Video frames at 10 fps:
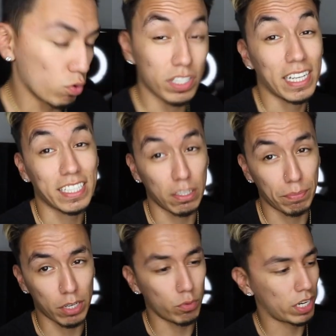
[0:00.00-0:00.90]
Well, this is actually the
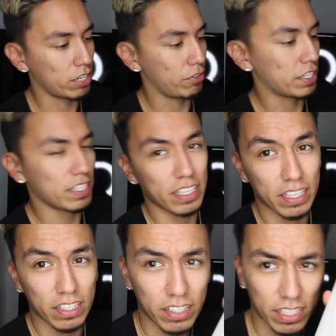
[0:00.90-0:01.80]
bigger one. I can already see
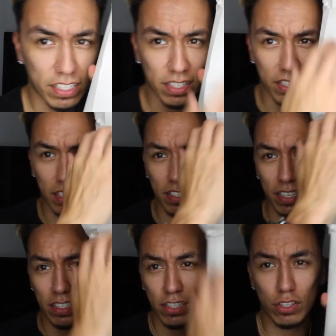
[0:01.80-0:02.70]
it. You guys can see it's
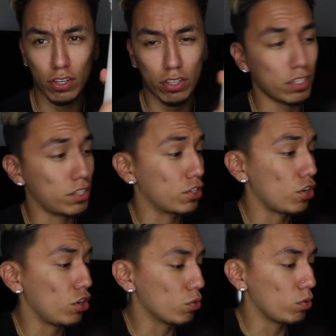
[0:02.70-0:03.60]
like this tall. This is the
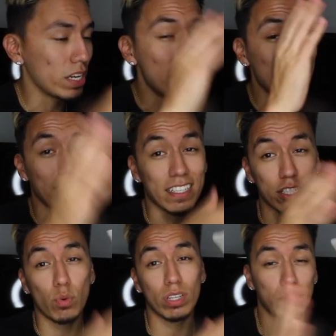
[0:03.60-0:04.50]
taller one. This
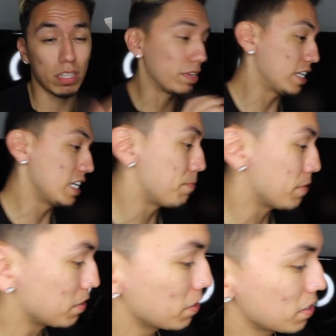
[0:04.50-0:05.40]
is the one I'm gonna be
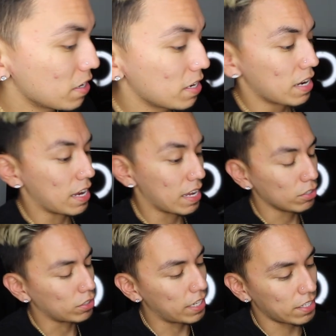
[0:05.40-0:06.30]
keeping, and
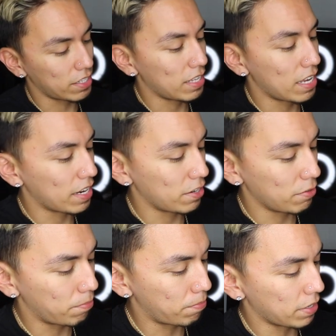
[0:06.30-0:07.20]
I'll get into that in
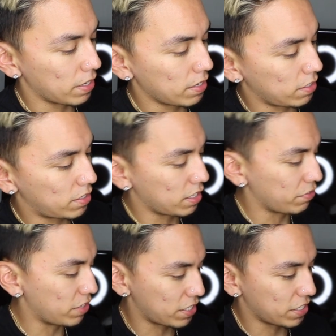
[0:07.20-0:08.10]
a bit. Let's see
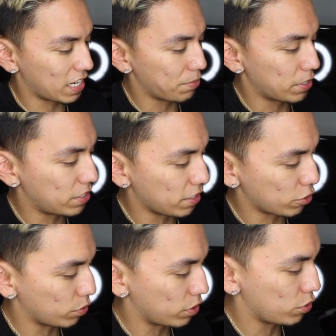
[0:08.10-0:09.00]
if they actually gave me
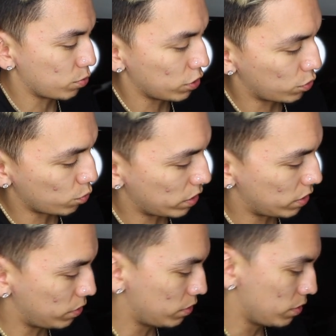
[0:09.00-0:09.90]
stickers with this one as
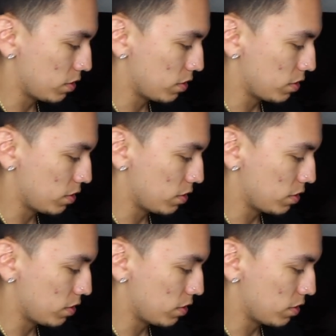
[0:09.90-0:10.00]
well.